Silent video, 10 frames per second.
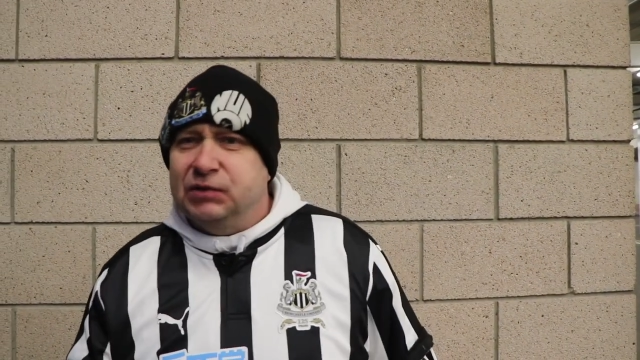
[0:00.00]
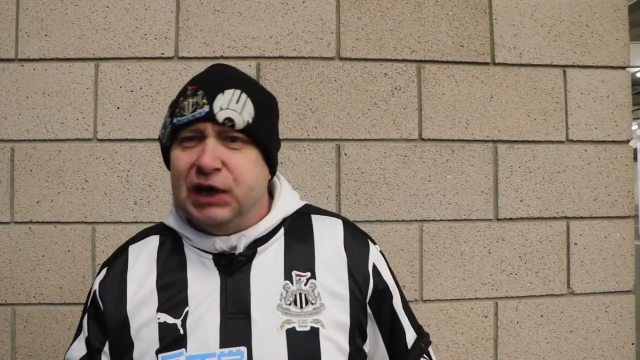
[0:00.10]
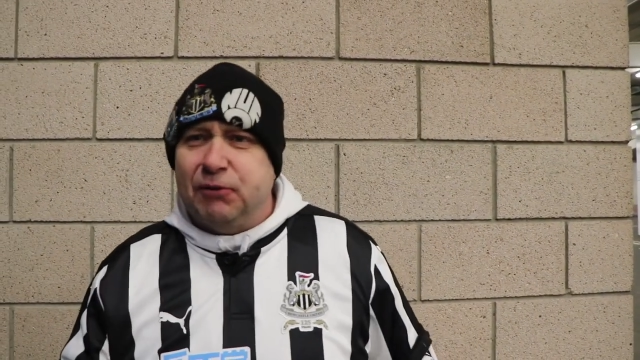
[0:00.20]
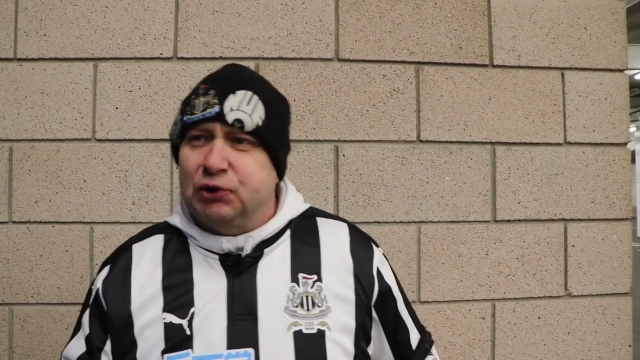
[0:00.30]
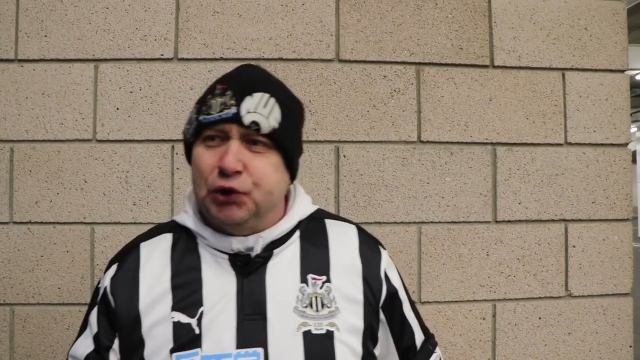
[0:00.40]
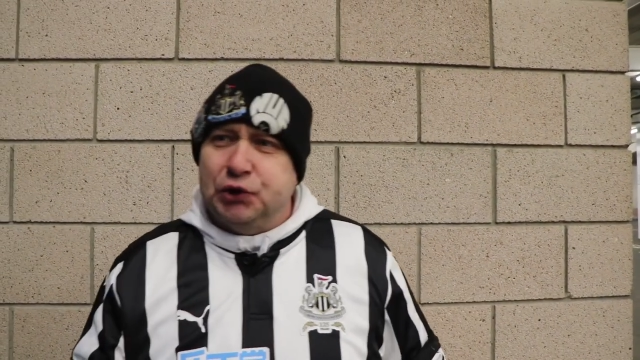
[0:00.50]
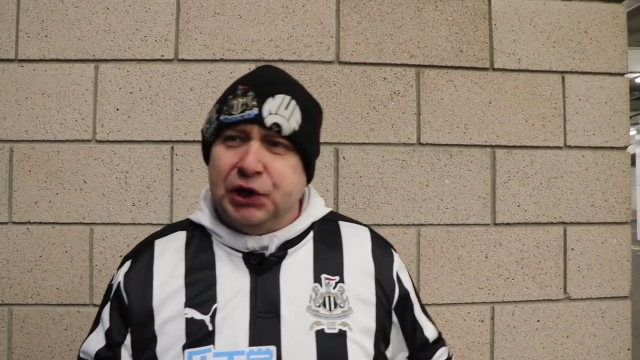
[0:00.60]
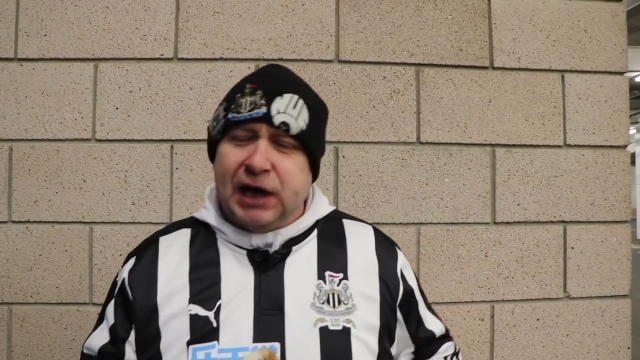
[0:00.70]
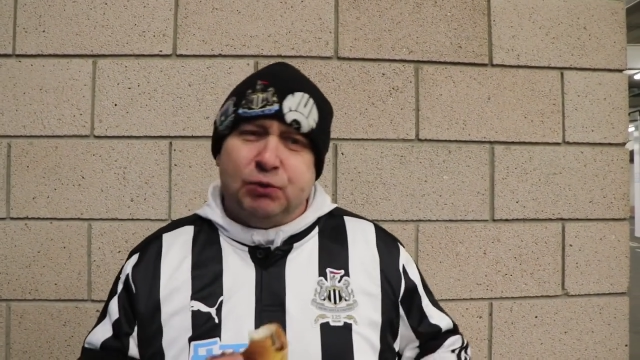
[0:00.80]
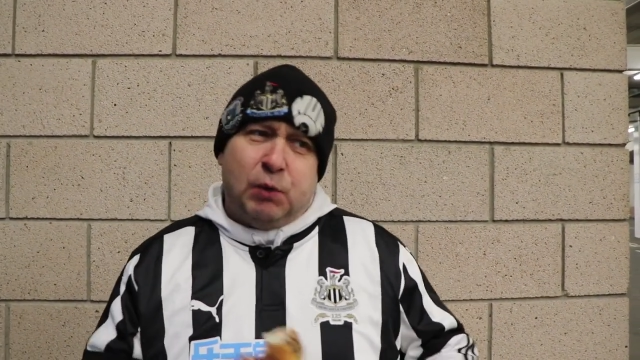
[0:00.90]
Yeah, I was told
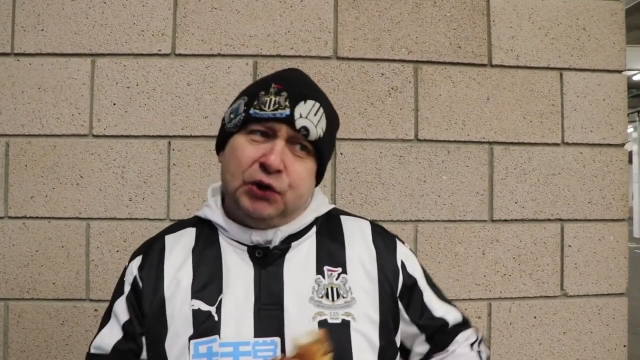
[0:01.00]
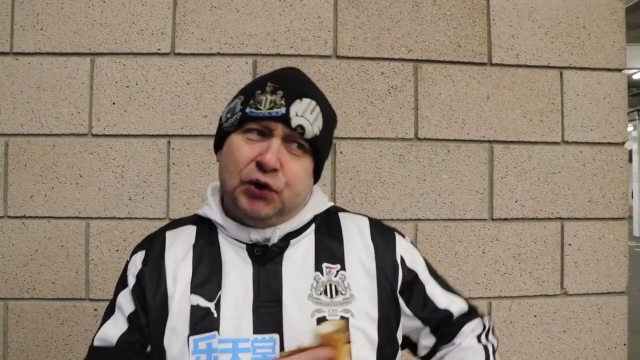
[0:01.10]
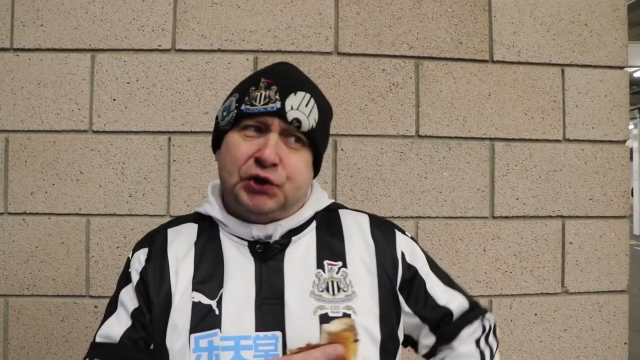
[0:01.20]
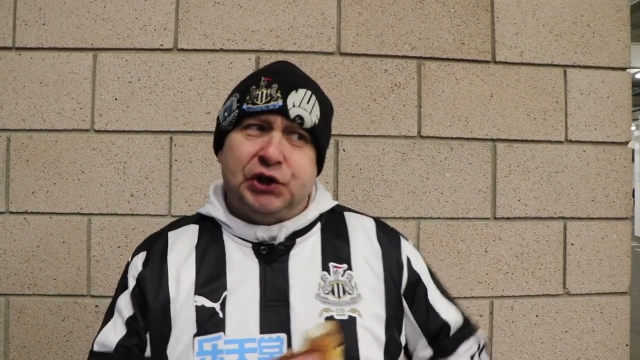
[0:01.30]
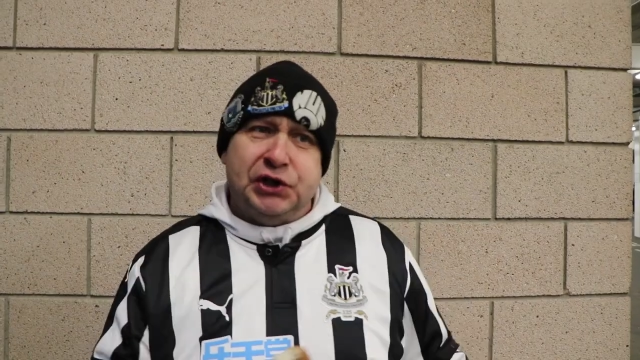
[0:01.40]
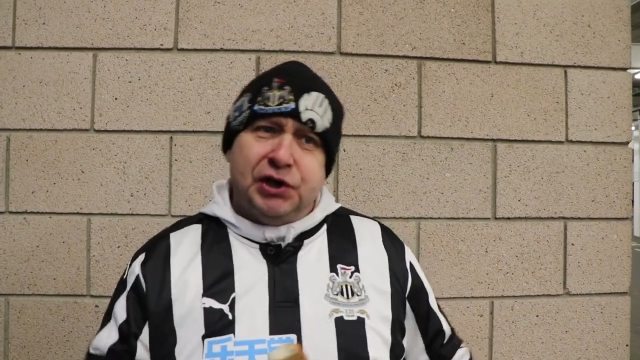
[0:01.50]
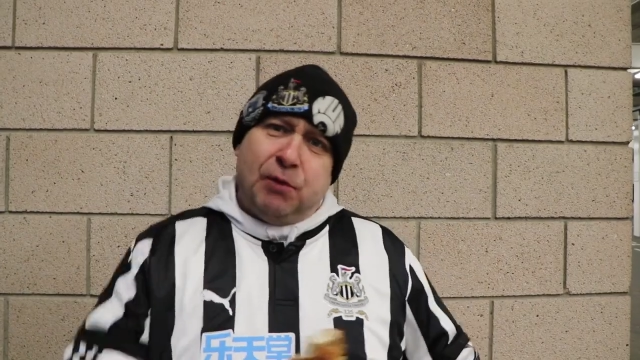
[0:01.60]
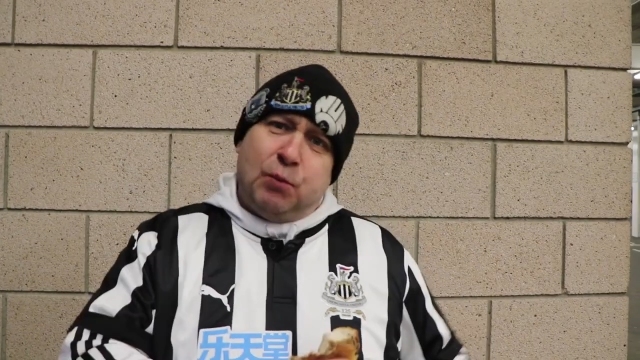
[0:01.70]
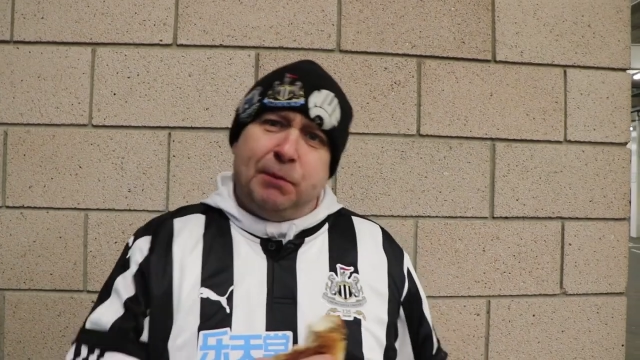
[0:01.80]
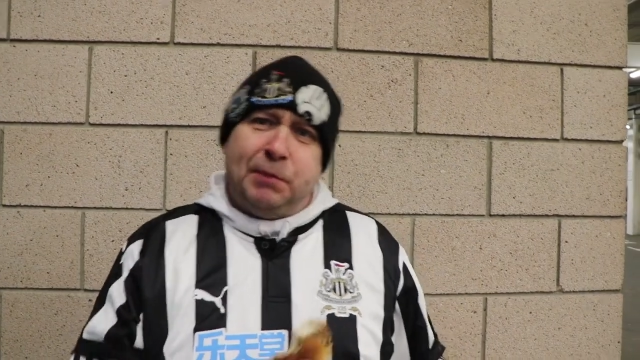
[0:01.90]
he has one good
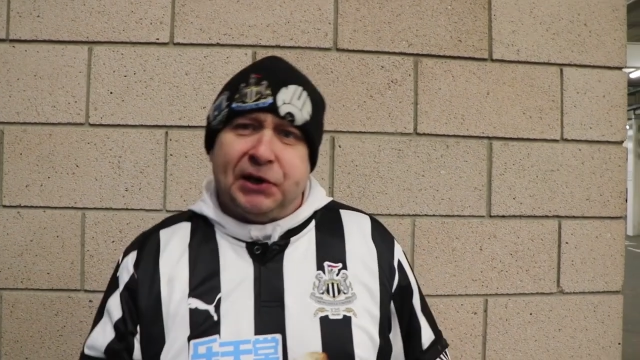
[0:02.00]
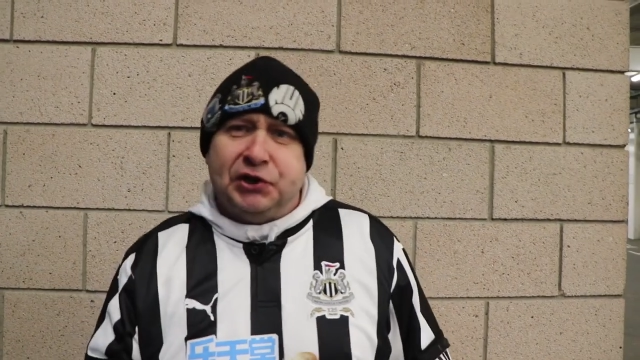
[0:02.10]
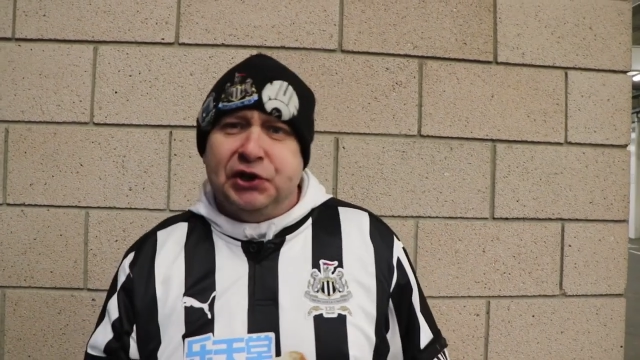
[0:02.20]
season and one bad